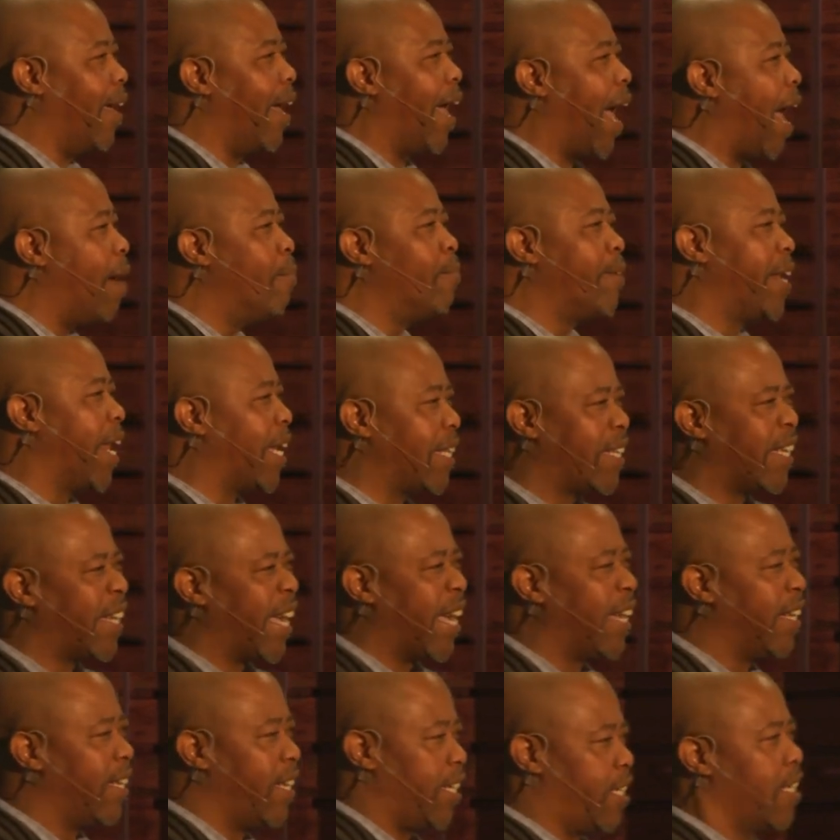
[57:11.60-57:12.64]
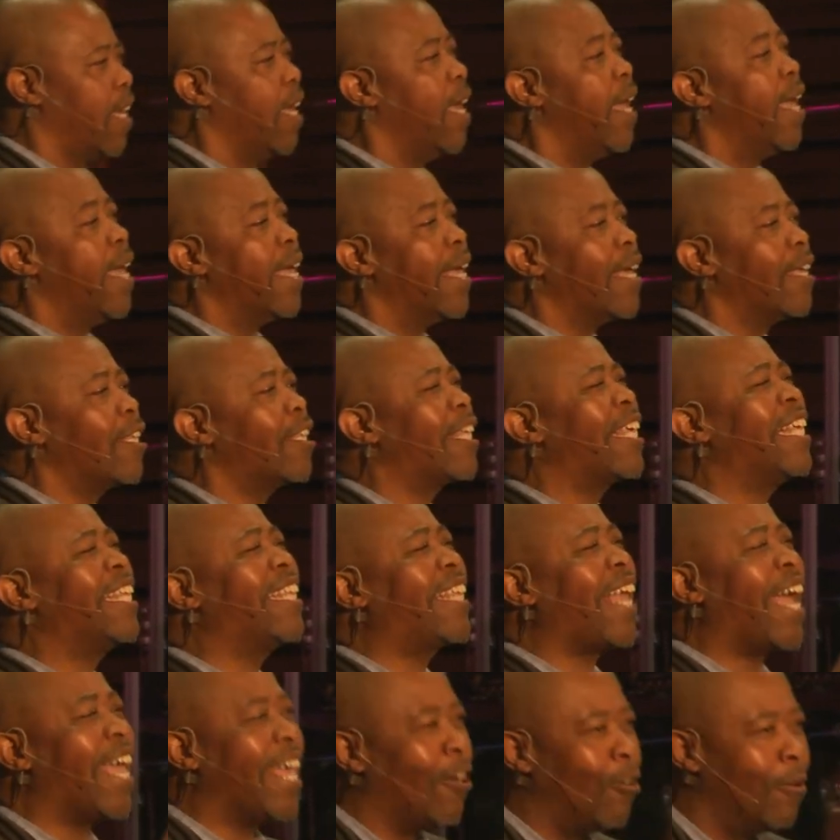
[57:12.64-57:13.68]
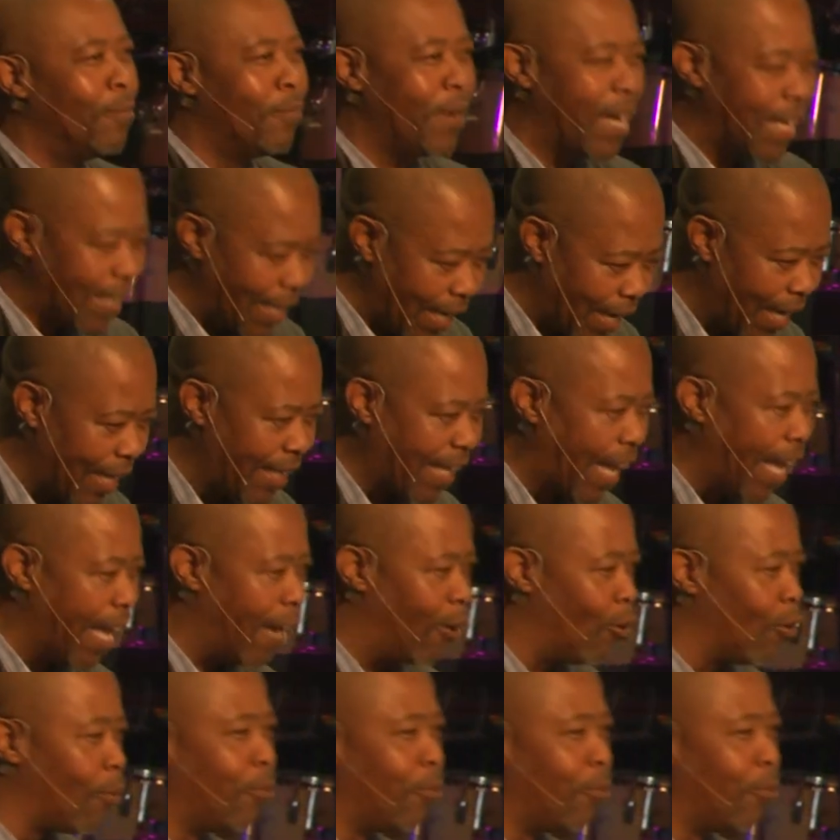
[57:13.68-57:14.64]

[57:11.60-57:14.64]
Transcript: I'm not in English. I'm not in style.